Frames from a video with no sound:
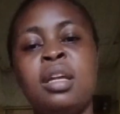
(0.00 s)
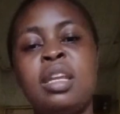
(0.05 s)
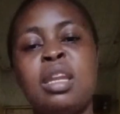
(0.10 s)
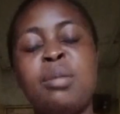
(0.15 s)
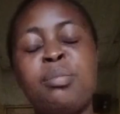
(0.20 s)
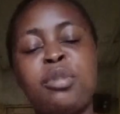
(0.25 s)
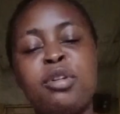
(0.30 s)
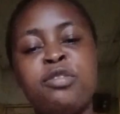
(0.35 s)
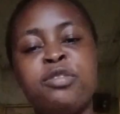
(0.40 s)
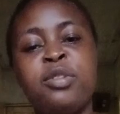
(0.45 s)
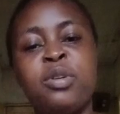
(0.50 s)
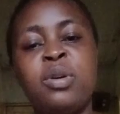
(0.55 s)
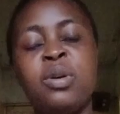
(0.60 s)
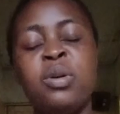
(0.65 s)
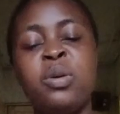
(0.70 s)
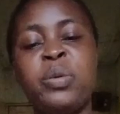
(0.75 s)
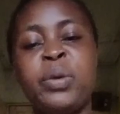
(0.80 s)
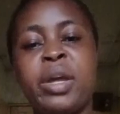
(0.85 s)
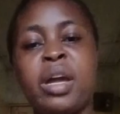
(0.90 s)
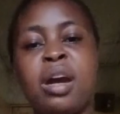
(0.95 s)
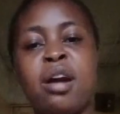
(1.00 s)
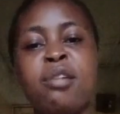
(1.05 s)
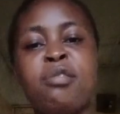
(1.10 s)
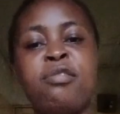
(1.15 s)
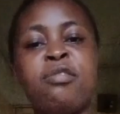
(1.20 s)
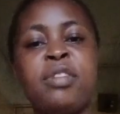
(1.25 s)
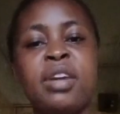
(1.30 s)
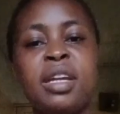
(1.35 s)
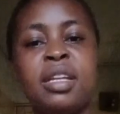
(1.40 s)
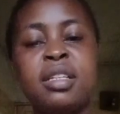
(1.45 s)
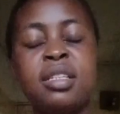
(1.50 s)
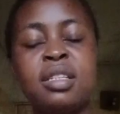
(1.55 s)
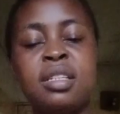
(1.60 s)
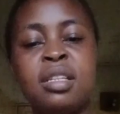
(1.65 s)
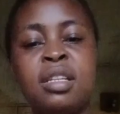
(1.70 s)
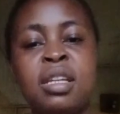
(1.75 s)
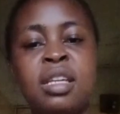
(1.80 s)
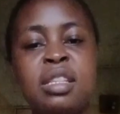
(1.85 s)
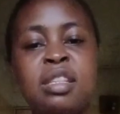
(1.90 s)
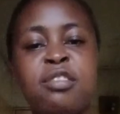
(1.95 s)
Number 4, we have vent.
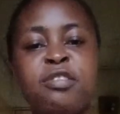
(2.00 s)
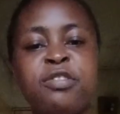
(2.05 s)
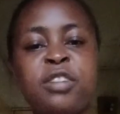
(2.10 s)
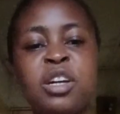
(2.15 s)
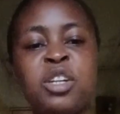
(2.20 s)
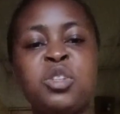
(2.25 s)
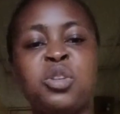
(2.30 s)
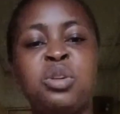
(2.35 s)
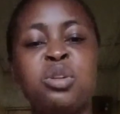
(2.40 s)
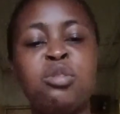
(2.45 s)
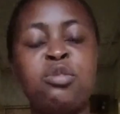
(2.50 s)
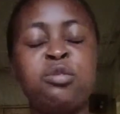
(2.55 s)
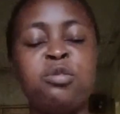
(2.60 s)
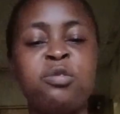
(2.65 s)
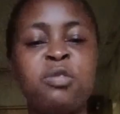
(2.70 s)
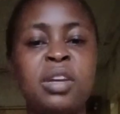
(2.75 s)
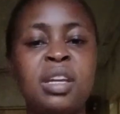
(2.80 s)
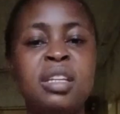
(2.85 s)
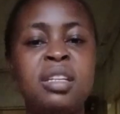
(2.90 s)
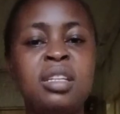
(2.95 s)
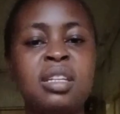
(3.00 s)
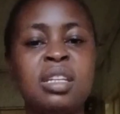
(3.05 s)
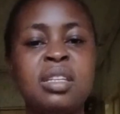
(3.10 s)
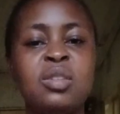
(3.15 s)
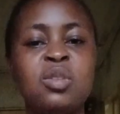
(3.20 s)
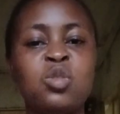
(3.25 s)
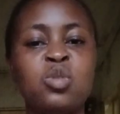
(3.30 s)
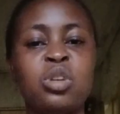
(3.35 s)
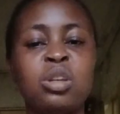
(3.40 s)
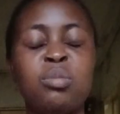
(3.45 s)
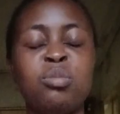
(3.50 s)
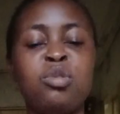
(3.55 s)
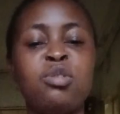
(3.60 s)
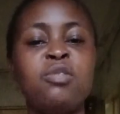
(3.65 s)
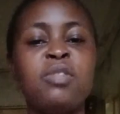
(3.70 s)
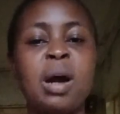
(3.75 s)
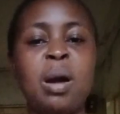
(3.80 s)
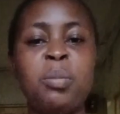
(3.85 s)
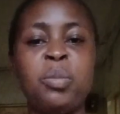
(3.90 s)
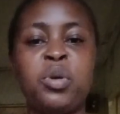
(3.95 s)
The function of vent is to
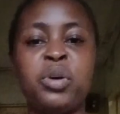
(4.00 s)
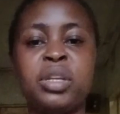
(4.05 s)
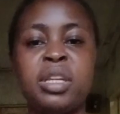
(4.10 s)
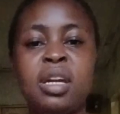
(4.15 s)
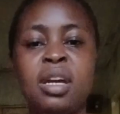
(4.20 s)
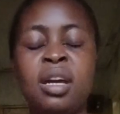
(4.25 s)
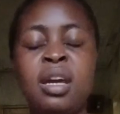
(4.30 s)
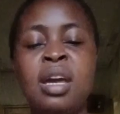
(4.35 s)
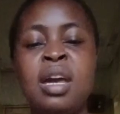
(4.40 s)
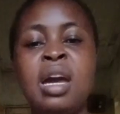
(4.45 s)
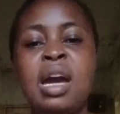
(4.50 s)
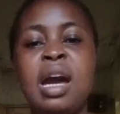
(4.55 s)
remove ammonia